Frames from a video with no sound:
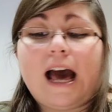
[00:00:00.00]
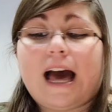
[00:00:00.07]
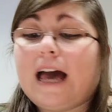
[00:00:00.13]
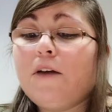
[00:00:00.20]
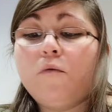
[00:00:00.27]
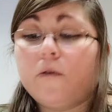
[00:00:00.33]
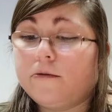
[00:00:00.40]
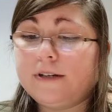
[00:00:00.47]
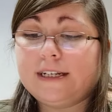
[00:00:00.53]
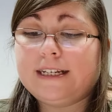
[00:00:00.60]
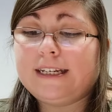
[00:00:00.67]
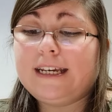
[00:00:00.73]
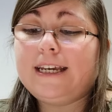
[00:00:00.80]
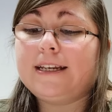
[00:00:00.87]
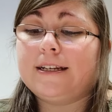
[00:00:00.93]
I won't
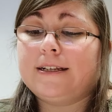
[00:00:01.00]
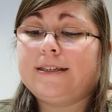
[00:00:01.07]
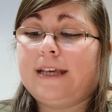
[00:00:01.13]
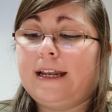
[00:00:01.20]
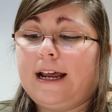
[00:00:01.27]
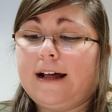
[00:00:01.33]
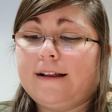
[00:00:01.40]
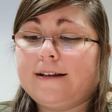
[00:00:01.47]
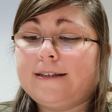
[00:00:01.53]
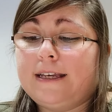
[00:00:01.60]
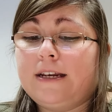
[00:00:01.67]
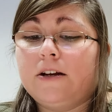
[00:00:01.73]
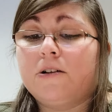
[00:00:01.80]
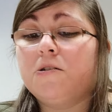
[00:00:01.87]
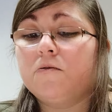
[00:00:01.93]
indeed, said Alice
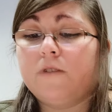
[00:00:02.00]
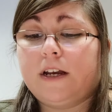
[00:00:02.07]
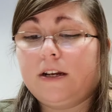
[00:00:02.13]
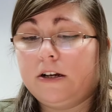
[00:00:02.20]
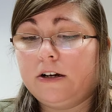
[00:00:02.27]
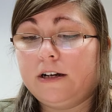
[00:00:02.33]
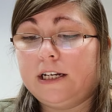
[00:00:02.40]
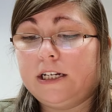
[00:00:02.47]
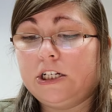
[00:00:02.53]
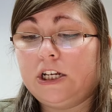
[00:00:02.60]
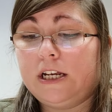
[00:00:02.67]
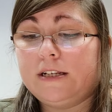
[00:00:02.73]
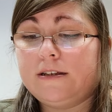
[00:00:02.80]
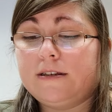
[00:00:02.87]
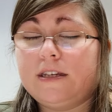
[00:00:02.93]
in a great hurry to
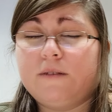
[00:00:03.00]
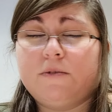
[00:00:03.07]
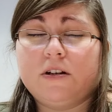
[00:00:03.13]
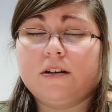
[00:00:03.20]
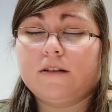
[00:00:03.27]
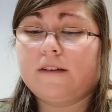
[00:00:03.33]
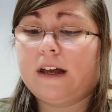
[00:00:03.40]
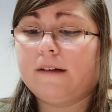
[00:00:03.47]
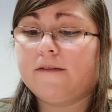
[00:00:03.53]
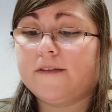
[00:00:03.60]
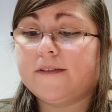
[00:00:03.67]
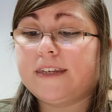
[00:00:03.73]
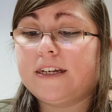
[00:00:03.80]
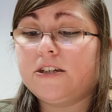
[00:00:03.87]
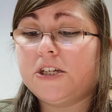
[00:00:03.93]
change the subject of
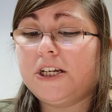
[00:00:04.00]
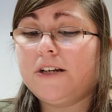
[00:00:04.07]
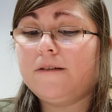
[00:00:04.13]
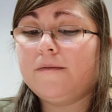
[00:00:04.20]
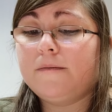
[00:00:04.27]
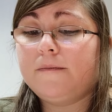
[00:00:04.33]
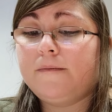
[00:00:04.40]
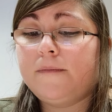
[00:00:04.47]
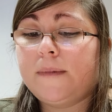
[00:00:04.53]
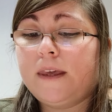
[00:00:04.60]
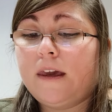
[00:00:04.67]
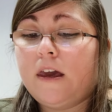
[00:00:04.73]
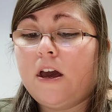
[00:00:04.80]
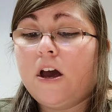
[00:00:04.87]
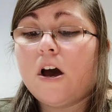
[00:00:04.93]
conversation.
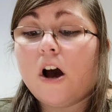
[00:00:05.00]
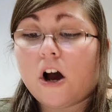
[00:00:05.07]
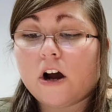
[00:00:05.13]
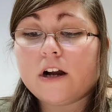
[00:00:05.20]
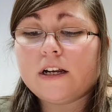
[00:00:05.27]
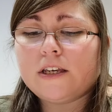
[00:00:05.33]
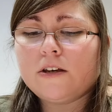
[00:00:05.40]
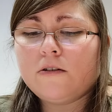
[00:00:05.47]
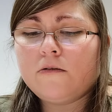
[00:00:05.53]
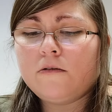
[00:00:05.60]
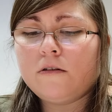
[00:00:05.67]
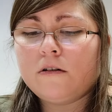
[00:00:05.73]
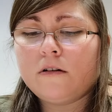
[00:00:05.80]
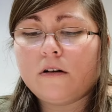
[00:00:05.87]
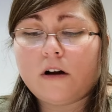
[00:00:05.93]
Are you,
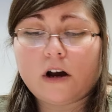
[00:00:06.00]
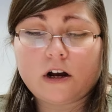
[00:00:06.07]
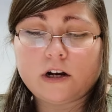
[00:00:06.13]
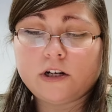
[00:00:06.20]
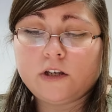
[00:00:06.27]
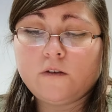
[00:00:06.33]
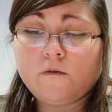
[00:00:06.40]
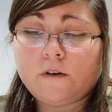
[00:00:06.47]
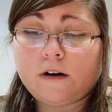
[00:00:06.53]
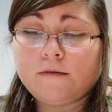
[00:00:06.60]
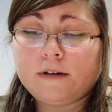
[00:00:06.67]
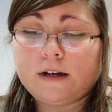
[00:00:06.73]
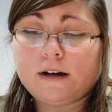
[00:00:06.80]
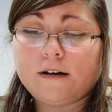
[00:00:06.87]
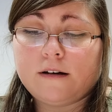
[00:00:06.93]
are you fond
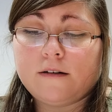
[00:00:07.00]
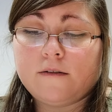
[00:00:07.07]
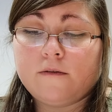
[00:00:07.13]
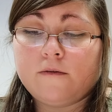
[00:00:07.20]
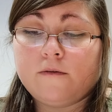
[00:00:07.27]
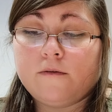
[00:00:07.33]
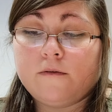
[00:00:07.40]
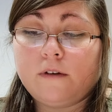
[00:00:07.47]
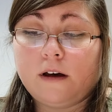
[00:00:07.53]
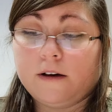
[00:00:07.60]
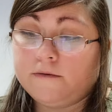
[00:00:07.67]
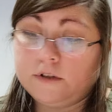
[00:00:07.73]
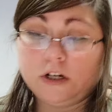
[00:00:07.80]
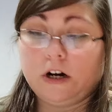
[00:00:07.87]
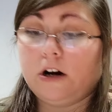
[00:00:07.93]
of,
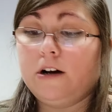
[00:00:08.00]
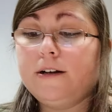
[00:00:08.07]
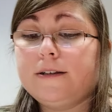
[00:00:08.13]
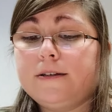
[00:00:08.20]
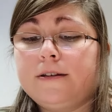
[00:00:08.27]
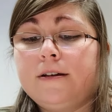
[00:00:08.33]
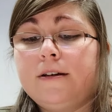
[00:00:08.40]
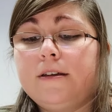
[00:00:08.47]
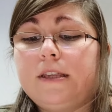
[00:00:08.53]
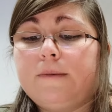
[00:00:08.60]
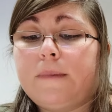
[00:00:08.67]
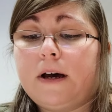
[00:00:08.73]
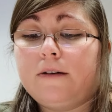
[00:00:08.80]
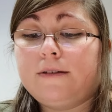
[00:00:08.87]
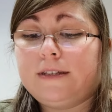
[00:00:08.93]
of dogs? The
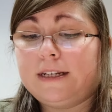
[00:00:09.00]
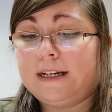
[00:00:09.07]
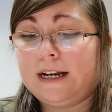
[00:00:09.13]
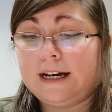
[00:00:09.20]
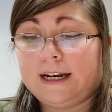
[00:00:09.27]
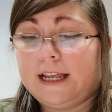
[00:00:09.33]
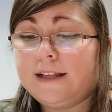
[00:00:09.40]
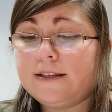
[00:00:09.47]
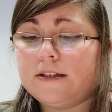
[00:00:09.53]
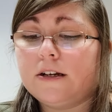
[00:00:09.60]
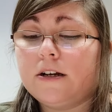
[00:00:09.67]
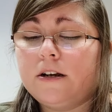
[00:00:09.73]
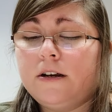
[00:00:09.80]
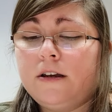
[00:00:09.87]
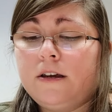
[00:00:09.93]
mouse did not
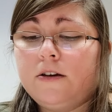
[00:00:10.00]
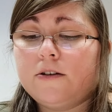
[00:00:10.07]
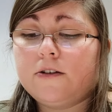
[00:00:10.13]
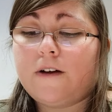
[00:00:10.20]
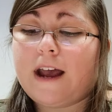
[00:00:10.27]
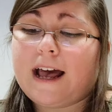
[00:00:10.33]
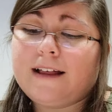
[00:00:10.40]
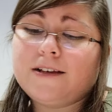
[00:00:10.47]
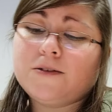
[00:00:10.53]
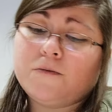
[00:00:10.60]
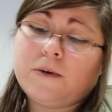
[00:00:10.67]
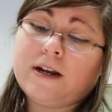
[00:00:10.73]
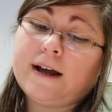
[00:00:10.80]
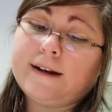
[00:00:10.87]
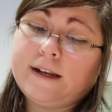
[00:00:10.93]
answer, so Alice
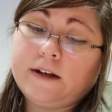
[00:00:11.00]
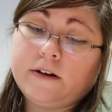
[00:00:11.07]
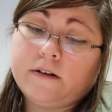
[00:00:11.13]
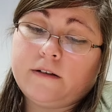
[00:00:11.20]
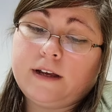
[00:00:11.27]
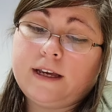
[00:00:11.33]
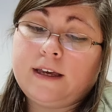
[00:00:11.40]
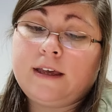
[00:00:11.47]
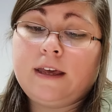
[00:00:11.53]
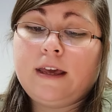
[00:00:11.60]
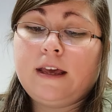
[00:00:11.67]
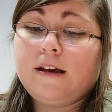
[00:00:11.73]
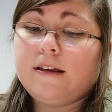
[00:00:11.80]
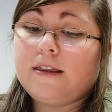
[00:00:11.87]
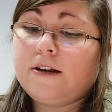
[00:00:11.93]
went on eagerly.
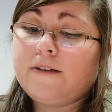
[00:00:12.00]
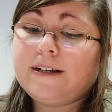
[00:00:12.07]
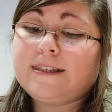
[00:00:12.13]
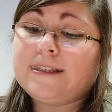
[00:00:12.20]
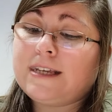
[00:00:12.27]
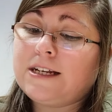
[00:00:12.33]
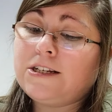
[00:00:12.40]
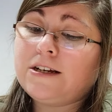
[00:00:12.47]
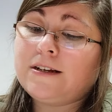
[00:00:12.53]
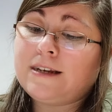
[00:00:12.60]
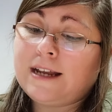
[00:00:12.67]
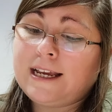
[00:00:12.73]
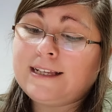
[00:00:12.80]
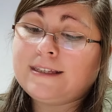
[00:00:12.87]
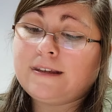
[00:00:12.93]
There is such a
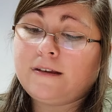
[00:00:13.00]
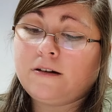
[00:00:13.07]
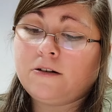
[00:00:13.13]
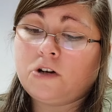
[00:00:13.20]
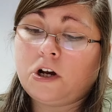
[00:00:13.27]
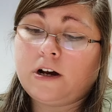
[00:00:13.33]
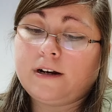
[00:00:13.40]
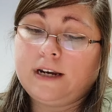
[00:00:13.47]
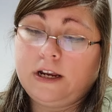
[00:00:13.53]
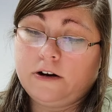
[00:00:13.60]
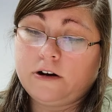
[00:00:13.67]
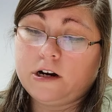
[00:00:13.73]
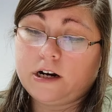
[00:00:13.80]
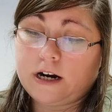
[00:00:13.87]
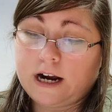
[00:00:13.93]
nice little dog
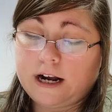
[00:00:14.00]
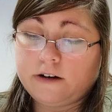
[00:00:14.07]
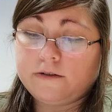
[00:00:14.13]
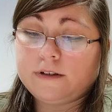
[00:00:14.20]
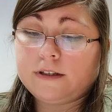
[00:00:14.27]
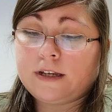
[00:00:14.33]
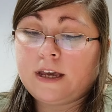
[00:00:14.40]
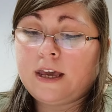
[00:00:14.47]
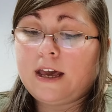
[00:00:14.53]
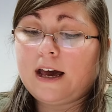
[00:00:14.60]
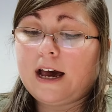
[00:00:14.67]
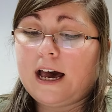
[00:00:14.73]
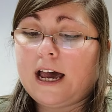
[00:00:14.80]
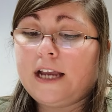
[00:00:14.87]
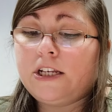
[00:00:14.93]
near our house.
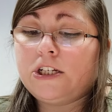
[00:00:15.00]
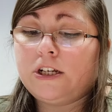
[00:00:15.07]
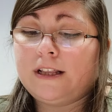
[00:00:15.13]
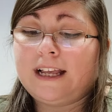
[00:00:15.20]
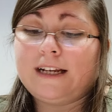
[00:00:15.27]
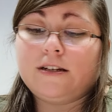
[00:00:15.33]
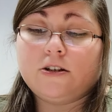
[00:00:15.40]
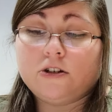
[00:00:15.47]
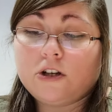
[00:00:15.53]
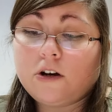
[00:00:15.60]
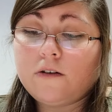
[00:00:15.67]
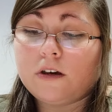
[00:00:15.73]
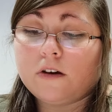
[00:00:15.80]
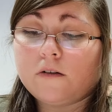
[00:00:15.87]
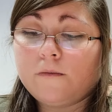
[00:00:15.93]
I should like to show
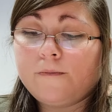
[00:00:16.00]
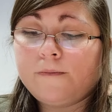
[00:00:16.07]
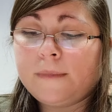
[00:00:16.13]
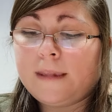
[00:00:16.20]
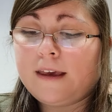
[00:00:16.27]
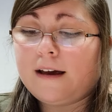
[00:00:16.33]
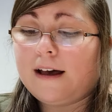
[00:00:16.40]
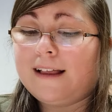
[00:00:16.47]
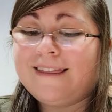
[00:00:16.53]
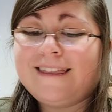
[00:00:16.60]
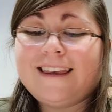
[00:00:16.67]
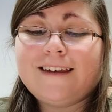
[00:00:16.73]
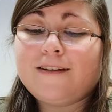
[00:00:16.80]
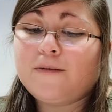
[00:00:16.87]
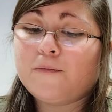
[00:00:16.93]
you a
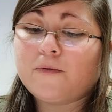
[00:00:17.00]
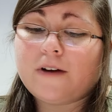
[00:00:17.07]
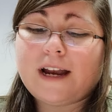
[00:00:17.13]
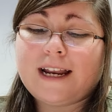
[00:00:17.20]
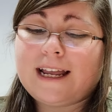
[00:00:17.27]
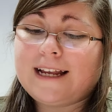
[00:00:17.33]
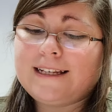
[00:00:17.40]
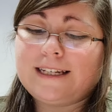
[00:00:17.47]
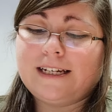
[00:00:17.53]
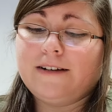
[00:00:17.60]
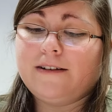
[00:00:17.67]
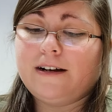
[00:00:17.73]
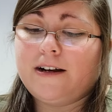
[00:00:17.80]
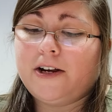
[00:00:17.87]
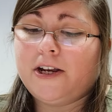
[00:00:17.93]
little bright eyed
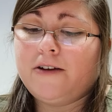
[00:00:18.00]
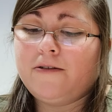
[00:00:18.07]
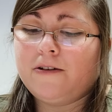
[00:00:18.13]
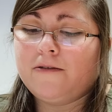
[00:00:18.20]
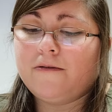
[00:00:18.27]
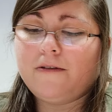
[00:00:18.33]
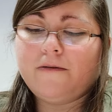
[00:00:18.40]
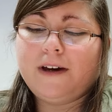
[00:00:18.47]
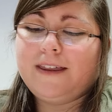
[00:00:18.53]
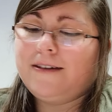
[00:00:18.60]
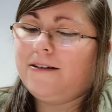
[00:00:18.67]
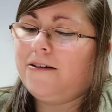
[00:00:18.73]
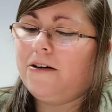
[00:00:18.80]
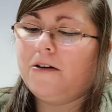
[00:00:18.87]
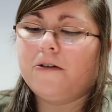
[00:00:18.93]
terrier, you know, with
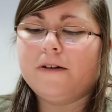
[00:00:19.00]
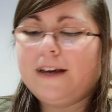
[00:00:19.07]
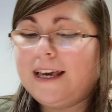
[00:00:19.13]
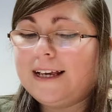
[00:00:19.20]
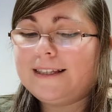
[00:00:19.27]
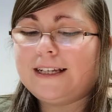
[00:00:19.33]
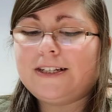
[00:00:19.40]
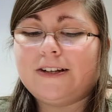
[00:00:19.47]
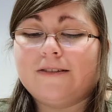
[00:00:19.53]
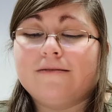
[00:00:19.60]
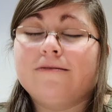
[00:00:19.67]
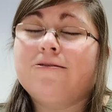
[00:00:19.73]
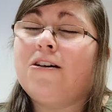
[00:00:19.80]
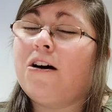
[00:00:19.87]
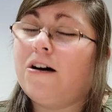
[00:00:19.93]
oh, such a
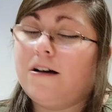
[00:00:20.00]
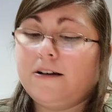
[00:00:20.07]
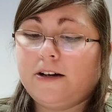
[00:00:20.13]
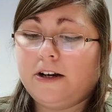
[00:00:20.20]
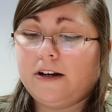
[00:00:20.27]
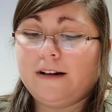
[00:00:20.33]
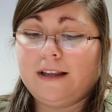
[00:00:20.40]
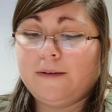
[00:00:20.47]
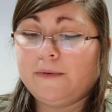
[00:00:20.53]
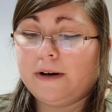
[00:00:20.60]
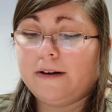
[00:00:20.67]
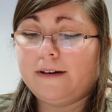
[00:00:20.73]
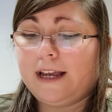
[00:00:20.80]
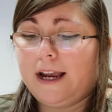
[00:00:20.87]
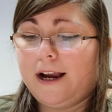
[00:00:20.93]
long curly
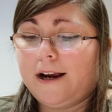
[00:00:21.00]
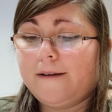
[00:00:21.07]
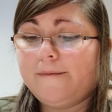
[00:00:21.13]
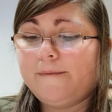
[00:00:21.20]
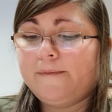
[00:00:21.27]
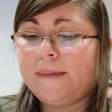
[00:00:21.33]
brown hair.